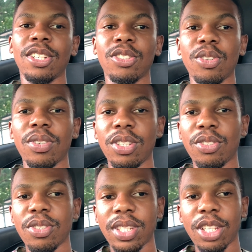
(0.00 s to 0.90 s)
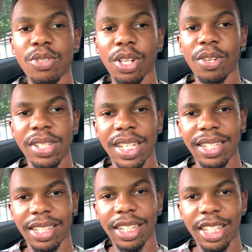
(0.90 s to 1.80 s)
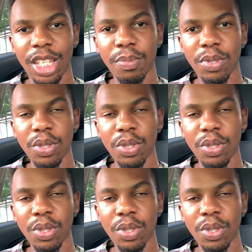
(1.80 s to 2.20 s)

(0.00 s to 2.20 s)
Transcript: so you need to stick to a lot size that keeps